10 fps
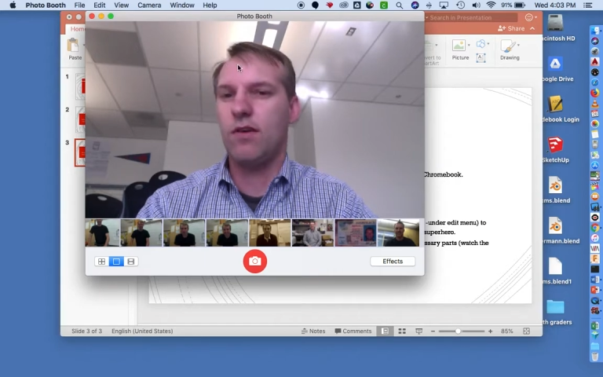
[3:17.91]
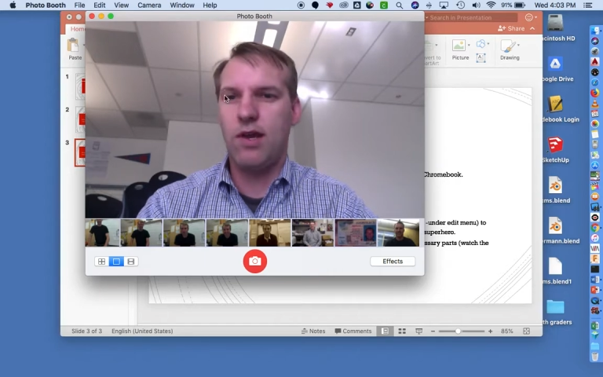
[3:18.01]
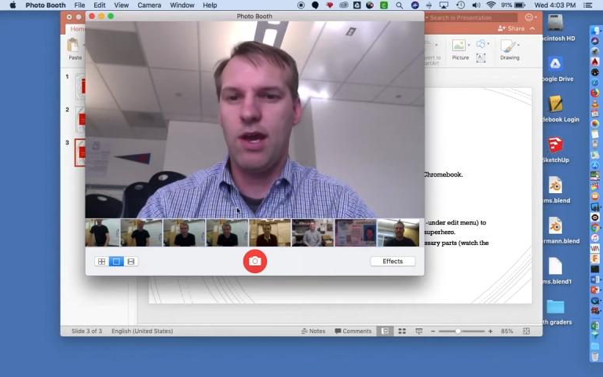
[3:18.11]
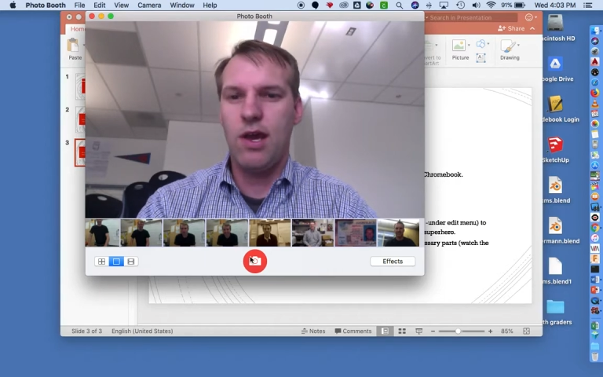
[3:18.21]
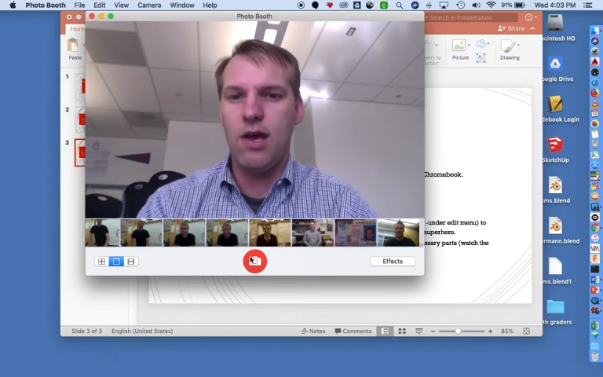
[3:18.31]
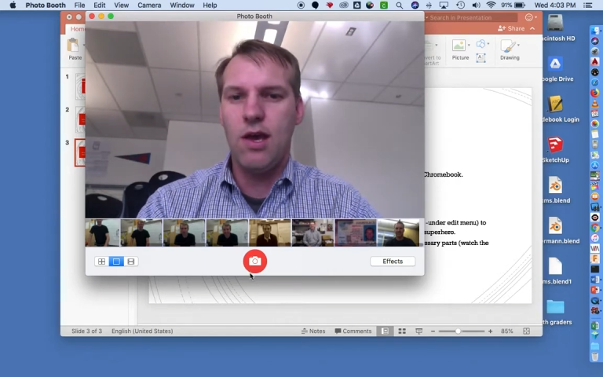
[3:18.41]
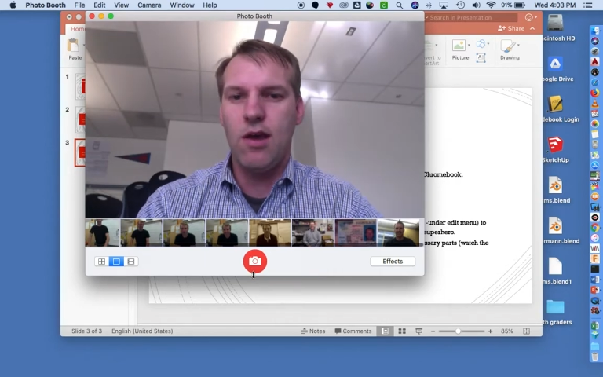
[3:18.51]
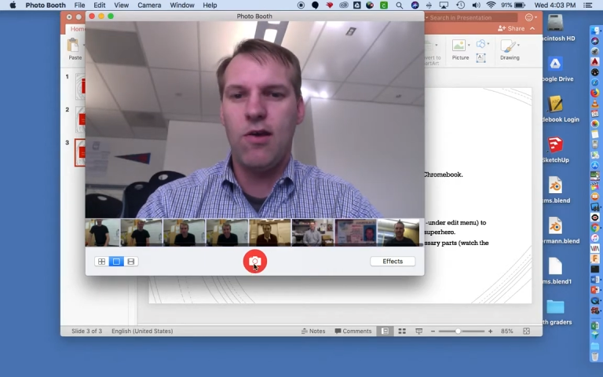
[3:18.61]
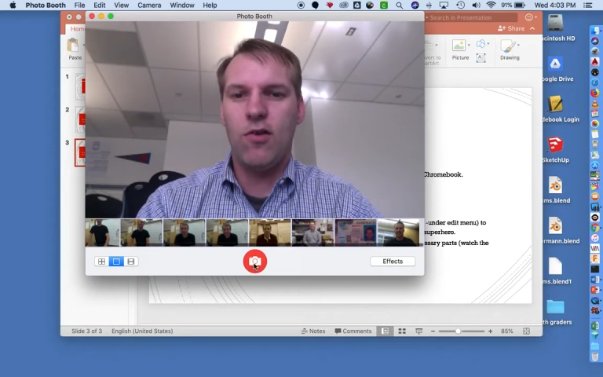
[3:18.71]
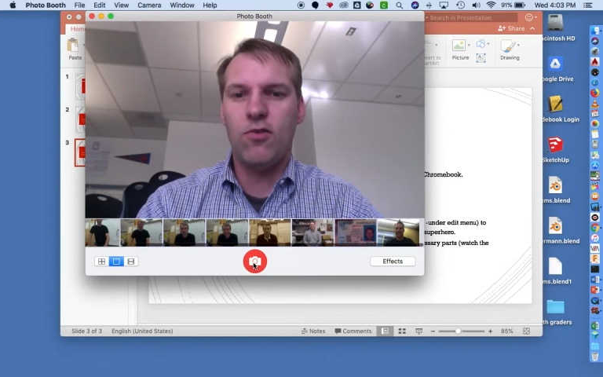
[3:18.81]
okay?
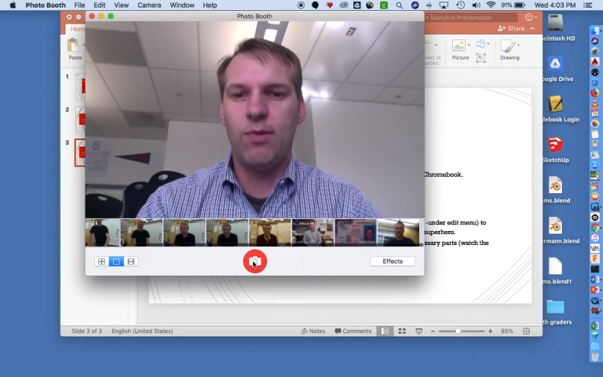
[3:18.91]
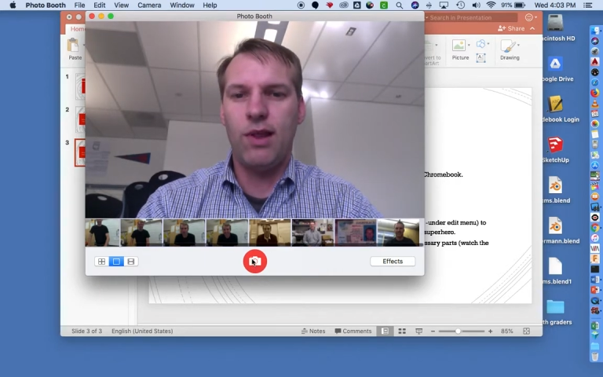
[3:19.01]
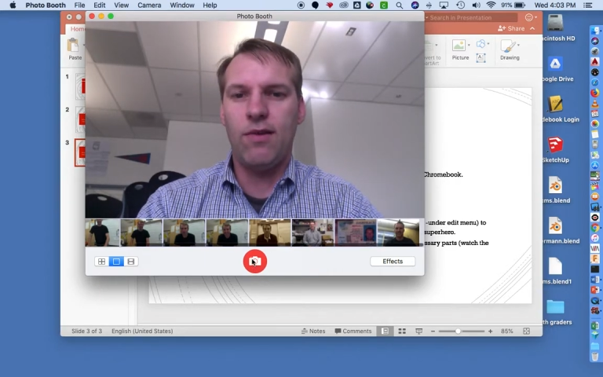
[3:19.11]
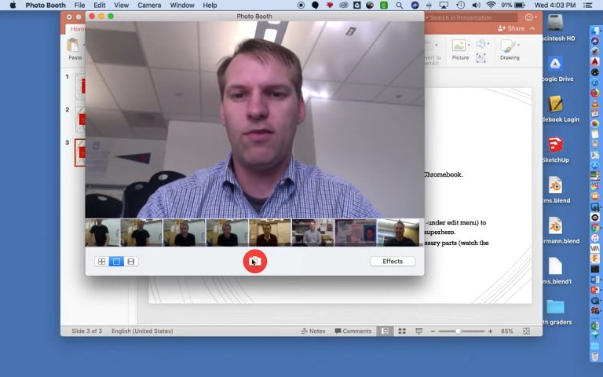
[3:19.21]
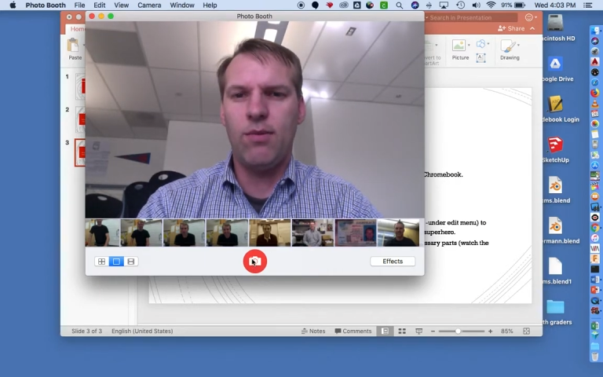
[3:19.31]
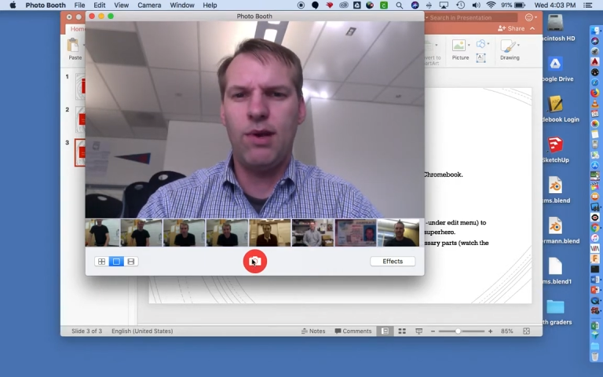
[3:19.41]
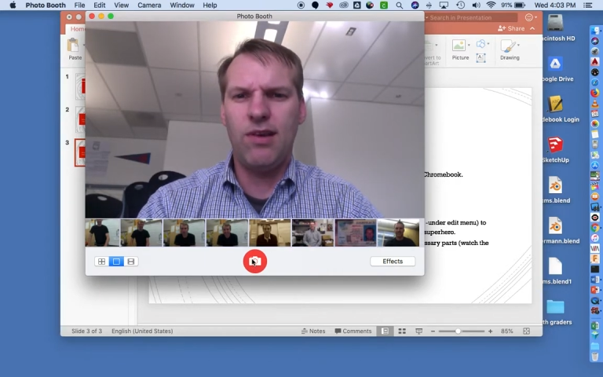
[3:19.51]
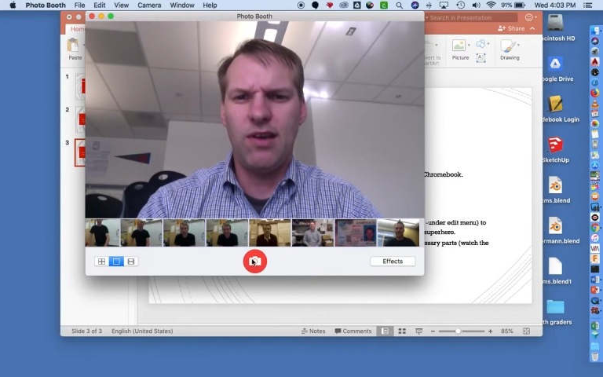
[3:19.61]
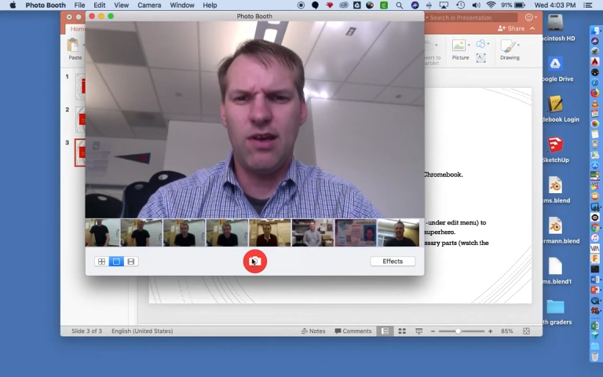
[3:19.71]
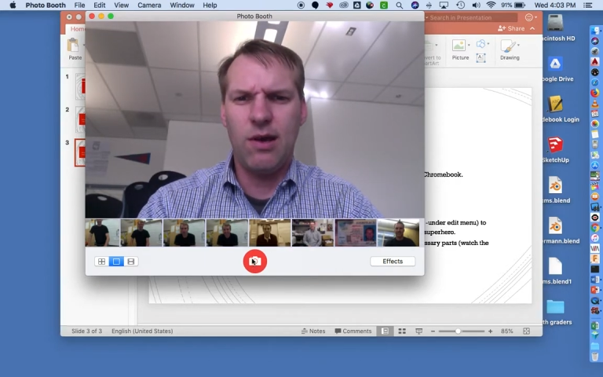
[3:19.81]
Or to my left. So I'm going to
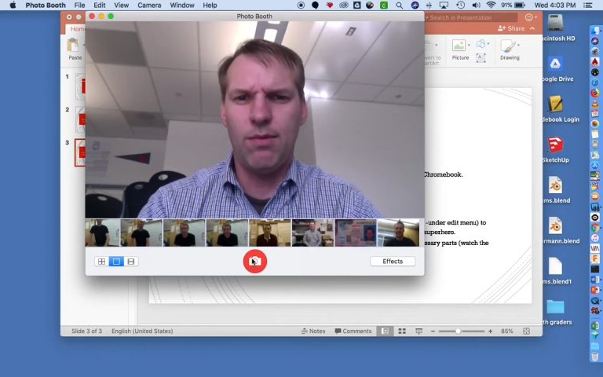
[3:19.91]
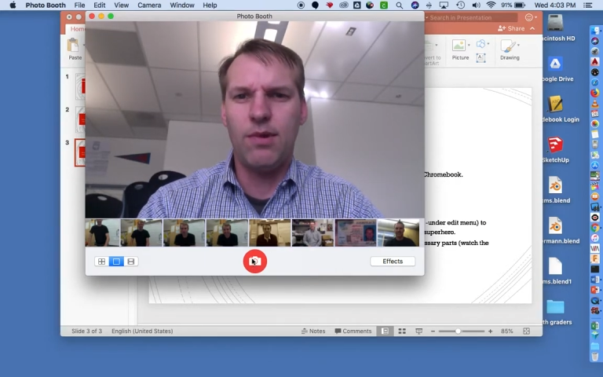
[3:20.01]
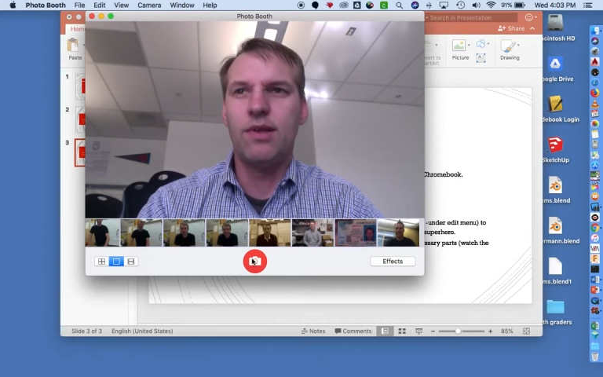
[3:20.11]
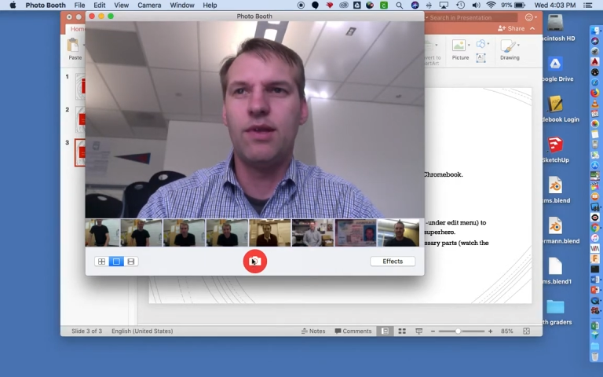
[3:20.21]
take a couple.